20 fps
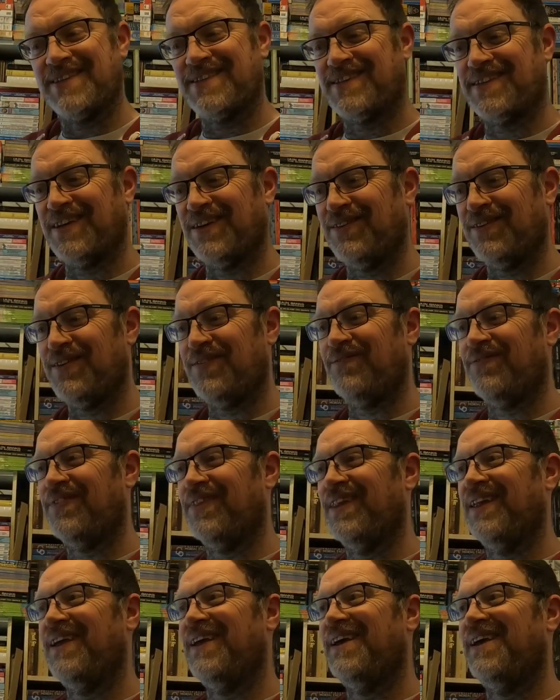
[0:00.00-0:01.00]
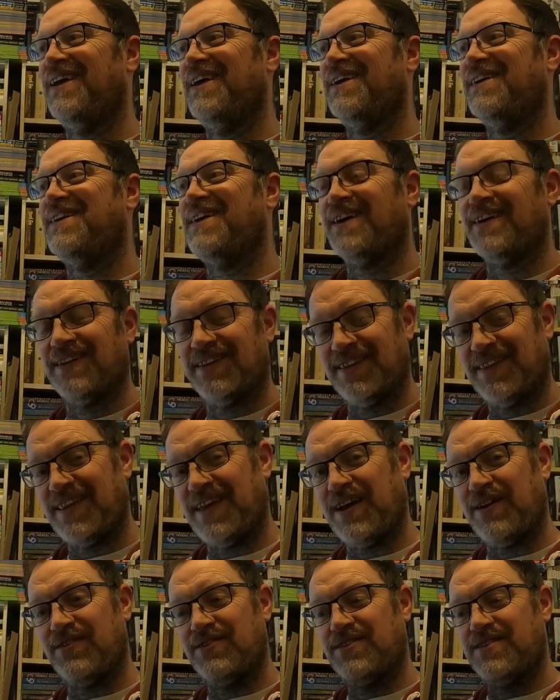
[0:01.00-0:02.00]
So yeah,
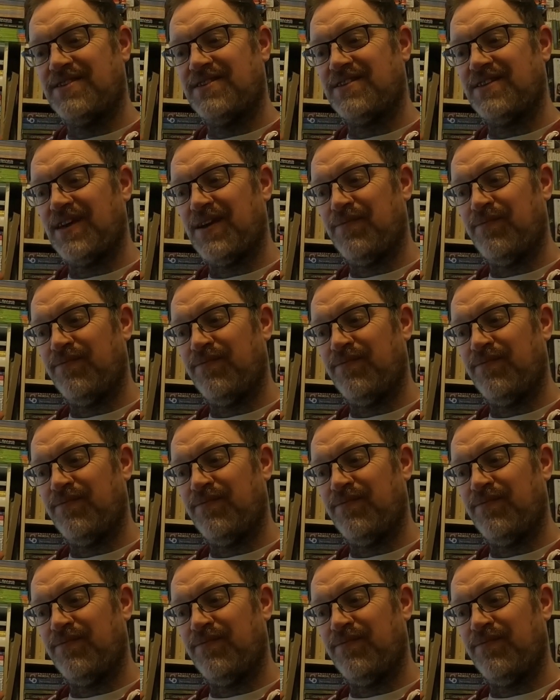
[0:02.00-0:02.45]
that's